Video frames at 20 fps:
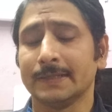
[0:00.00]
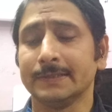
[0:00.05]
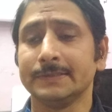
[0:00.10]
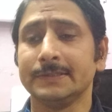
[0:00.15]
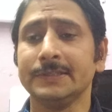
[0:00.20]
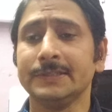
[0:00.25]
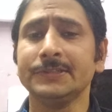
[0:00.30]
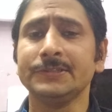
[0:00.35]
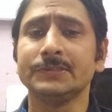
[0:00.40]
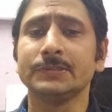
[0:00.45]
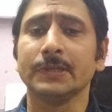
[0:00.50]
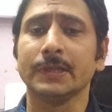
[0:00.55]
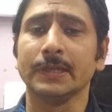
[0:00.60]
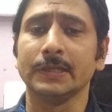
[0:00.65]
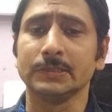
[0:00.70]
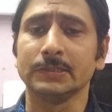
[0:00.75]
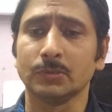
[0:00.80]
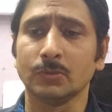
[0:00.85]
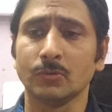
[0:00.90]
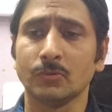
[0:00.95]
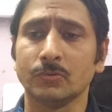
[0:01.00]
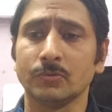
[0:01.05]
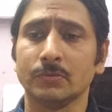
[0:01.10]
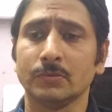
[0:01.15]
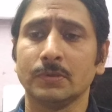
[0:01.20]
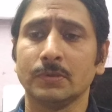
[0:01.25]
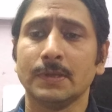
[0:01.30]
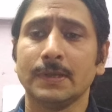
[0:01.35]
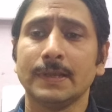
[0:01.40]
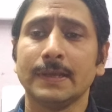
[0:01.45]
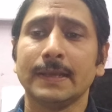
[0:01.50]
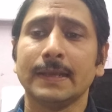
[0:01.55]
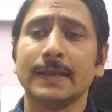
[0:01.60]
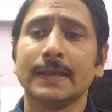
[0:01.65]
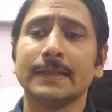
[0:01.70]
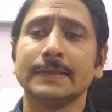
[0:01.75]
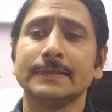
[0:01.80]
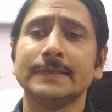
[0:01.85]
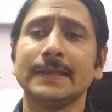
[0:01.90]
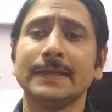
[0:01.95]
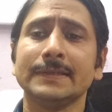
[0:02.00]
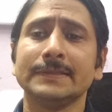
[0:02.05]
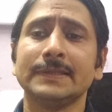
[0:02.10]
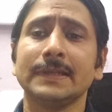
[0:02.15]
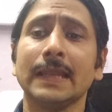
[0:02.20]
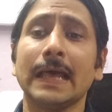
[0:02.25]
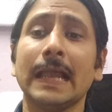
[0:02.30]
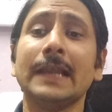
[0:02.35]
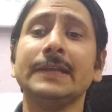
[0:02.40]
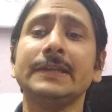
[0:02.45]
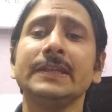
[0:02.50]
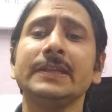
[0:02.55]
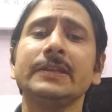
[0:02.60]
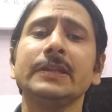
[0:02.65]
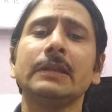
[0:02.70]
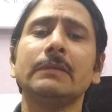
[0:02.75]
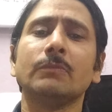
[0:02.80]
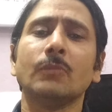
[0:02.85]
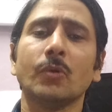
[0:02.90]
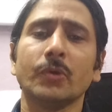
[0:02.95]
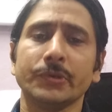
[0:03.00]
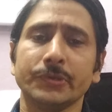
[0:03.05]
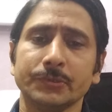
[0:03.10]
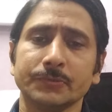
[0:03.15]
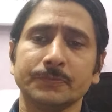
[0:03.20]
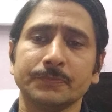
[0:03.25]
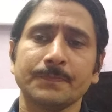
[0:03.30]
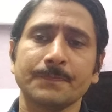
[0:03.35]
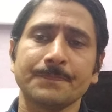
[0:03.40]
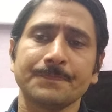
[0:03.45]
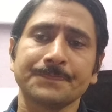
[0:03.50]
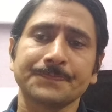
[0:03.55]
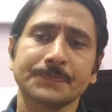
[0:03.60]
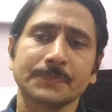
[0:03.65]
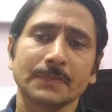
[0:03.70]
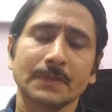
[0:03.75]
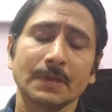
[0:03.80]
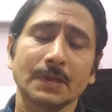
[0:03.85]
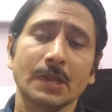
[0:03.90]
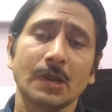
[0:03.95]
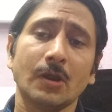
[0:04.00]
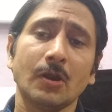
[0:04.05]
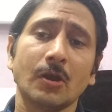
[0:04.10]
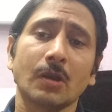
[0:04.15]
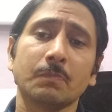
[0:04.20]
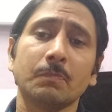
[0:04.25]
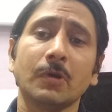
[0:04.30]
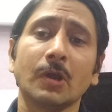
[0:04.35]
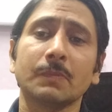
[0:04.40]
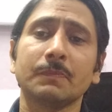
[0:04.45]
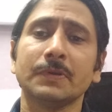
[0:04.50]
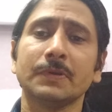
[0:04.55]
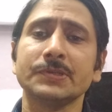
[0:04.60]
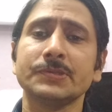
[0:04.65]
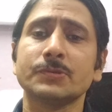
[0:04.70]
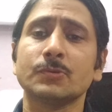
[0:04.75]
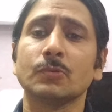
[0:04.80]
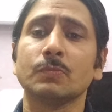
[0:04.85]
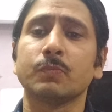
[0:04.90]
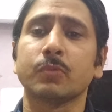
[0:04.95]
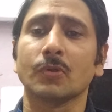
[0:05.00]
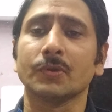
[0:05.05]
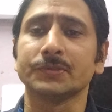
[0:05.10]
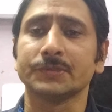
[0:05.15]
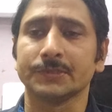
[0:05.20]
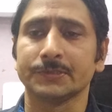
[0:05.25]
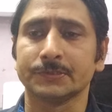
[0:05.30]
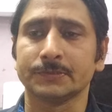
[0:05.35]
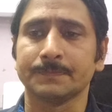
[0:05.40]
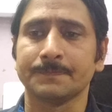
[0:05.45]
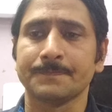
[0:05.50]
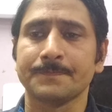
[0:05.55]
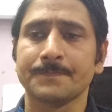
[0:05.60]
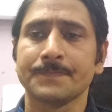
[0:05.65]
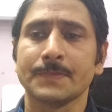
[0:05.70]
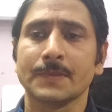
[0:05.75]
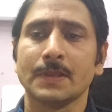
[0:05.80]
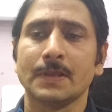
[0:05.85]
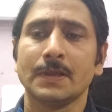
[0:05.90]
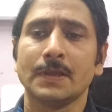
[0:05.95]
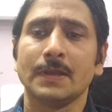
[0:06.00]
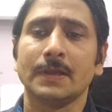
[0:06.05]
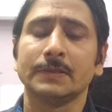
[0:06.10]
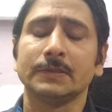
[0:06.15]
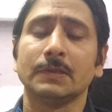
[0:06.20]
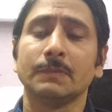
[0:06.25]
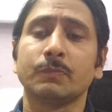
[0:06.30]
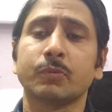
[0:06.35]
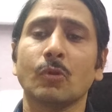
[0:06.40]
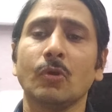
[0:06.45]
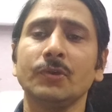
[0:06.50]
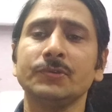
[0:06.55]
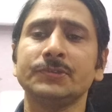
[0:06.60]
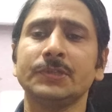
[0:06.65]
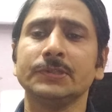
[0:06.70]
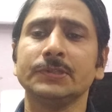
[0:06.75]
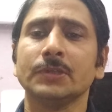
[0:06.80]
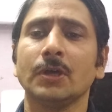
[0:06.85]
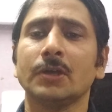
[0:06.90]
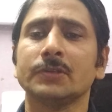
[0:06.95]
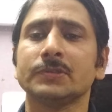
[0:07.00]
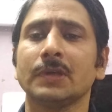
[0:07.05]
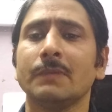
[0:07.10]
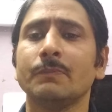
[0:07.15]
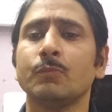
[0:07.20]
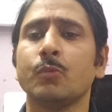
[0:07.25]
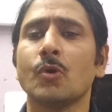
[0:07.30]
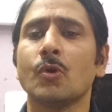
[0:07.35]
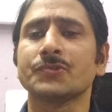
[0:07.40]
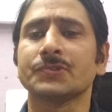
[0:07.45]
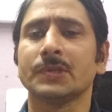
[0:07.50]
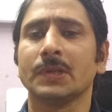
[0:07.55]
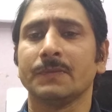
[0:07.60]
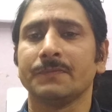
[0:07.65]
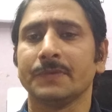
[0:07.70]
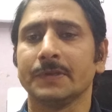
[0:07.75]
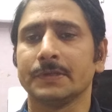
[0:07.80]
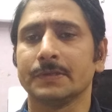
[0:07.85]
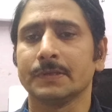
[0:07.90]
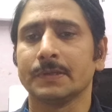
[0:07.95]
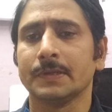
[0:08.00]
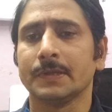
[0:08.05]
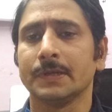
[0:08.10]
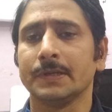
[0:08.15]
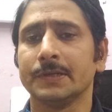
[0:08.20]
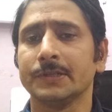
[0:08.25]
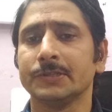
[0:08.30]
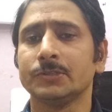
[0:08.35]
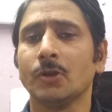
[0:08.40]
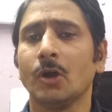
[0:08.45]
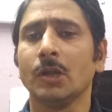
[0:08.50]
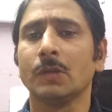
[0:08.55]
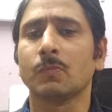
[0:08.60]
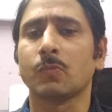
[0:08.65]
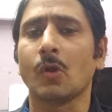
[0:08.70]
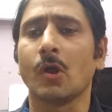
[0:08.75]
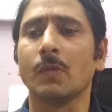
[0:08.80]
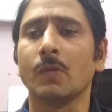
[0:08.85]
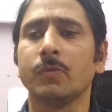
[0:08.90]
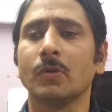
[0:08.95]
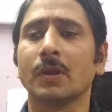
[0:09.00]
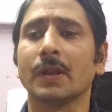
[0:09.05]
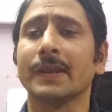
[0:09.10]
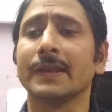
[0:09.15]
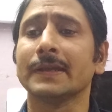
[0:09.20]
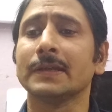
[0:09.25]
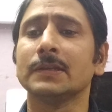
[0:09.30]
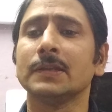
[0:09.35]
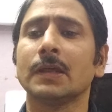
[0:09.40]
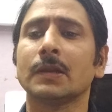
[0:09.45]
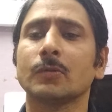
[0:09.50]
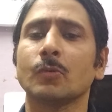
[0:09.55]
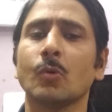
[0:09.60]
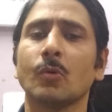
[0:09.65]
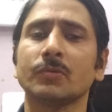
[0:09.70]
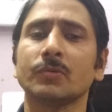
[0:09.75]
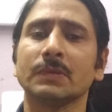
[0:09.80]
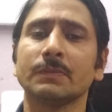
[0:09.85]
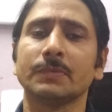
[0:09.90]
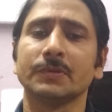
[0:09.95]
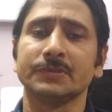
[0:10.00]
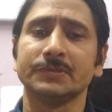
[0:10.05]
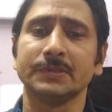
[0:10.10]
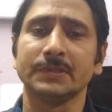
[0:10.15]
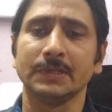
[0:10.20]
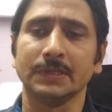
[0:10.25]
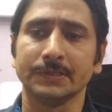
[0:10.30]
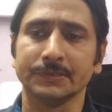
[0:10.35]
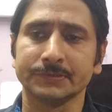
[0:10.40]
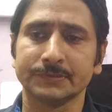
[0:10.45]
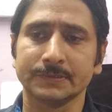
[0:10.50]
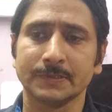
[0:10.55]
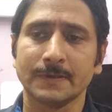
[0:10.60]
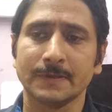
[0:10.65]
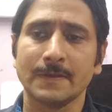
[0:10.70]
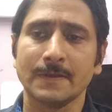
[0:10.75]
These include there is an ulterior motive or purpose to process. The process or some portion of it is not proper a regular course of proceedings,